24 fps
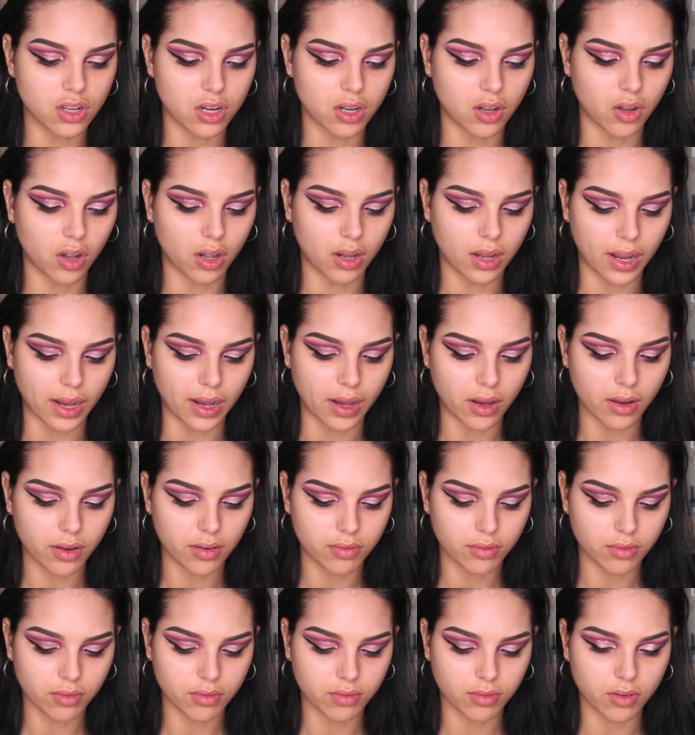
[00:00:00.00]
on like
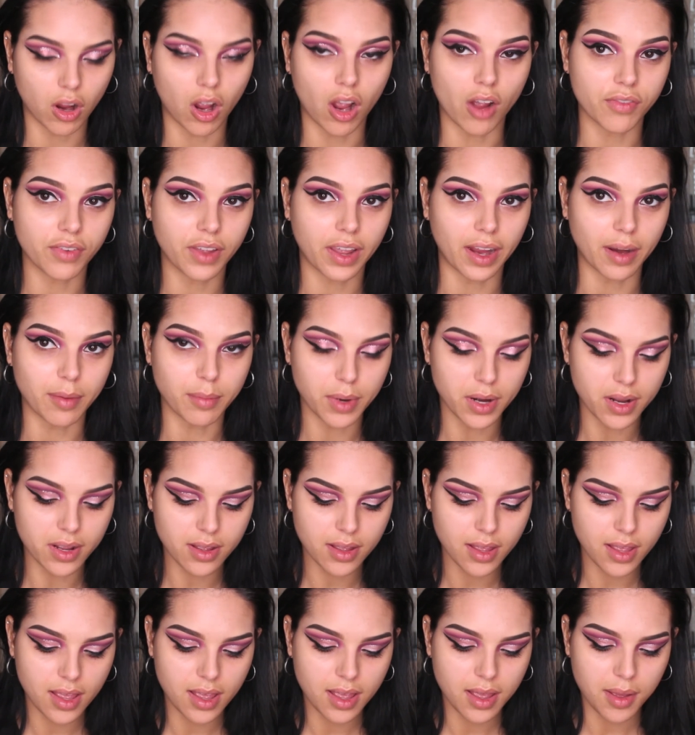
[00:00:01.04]
off camera,
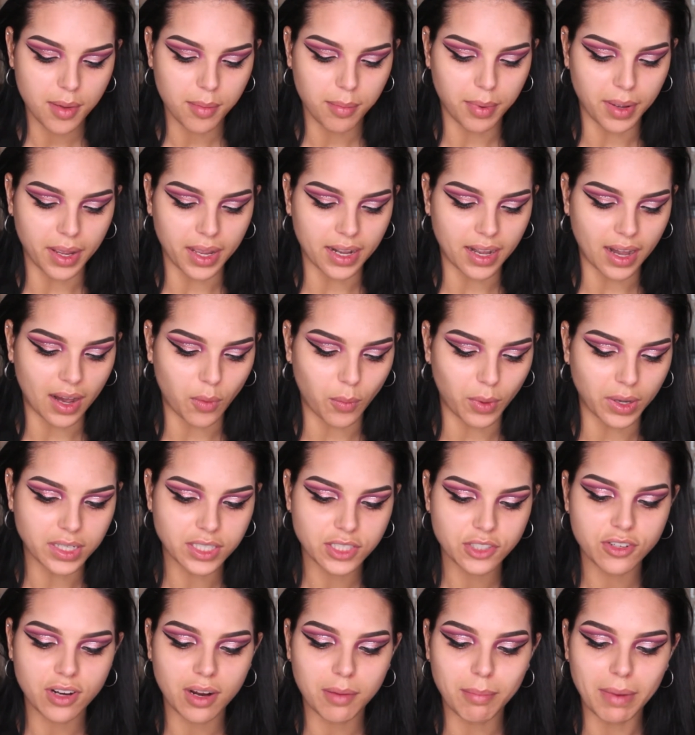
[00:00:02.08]
but I went
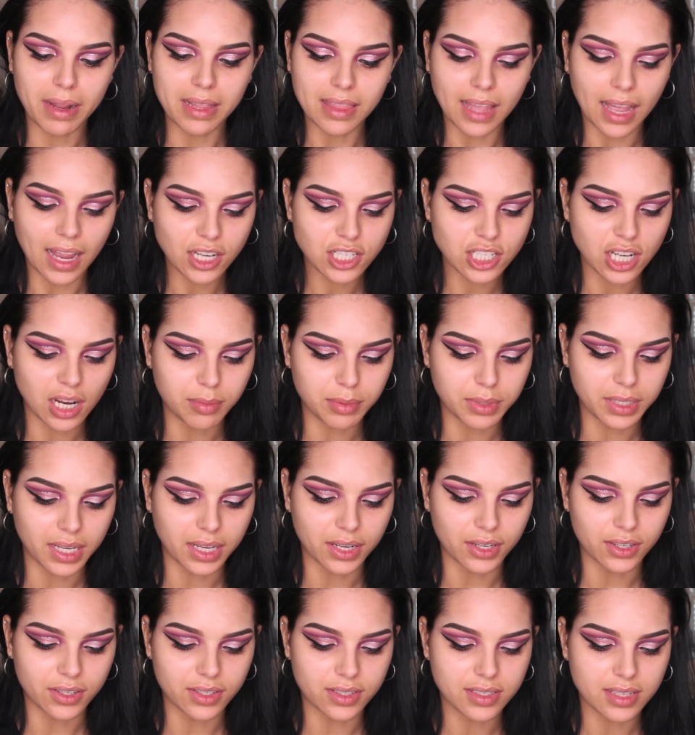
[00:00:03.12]
to grab my lash
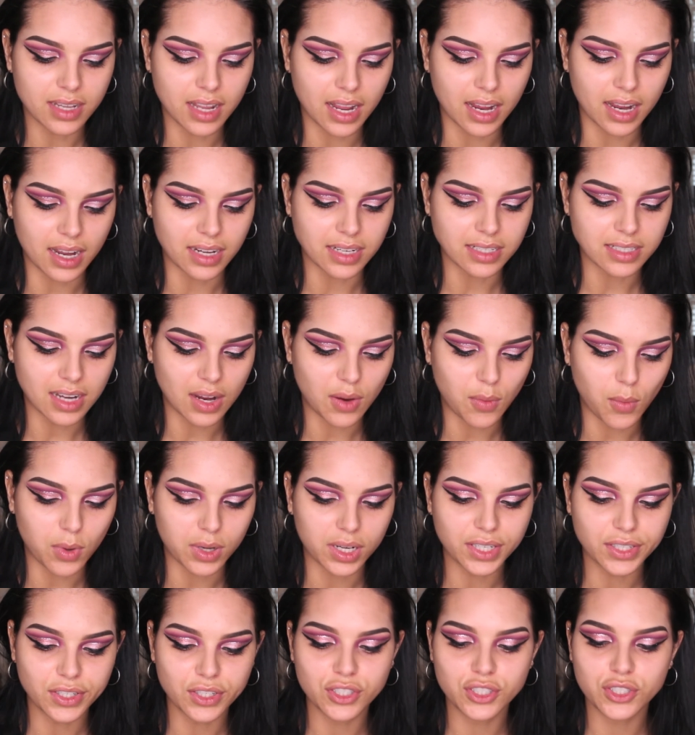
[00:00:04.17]
applicators and I
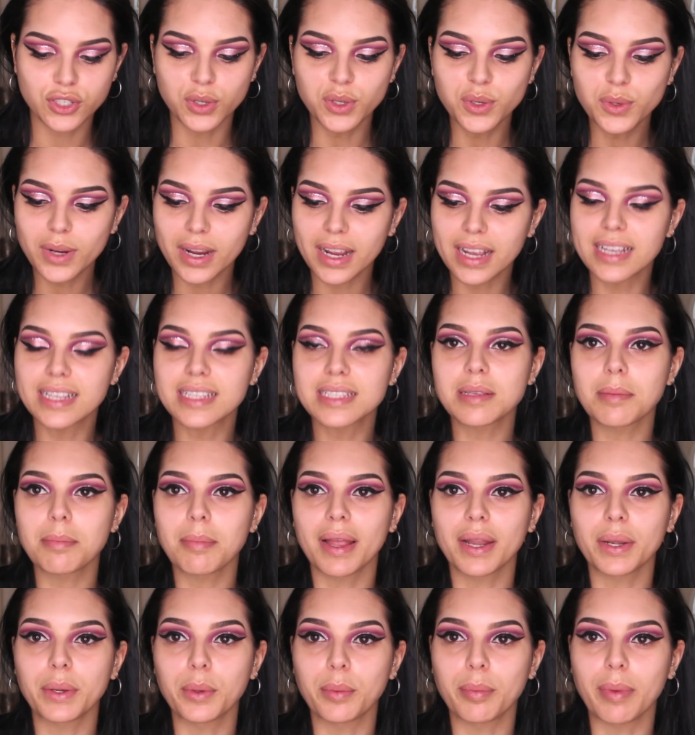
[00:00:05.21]
wanted to show you guys
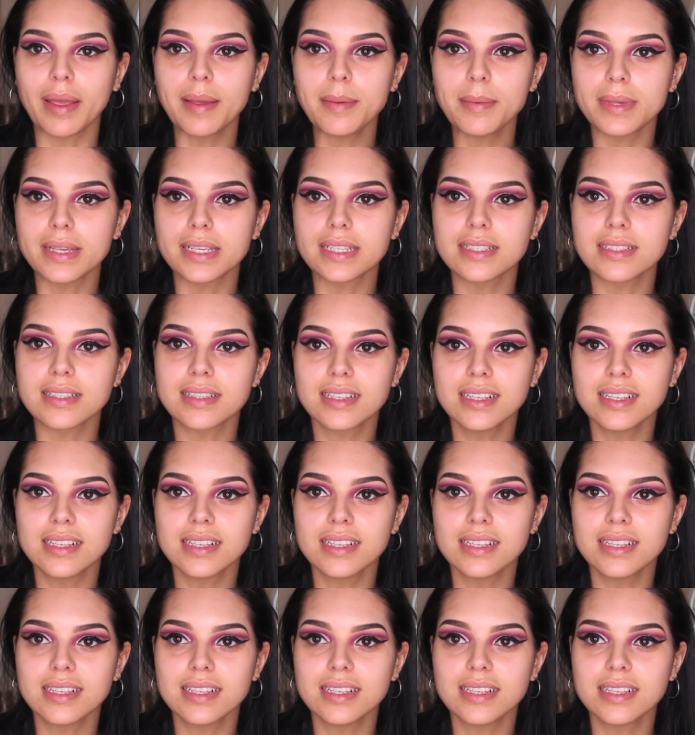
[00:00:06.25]
my new babies.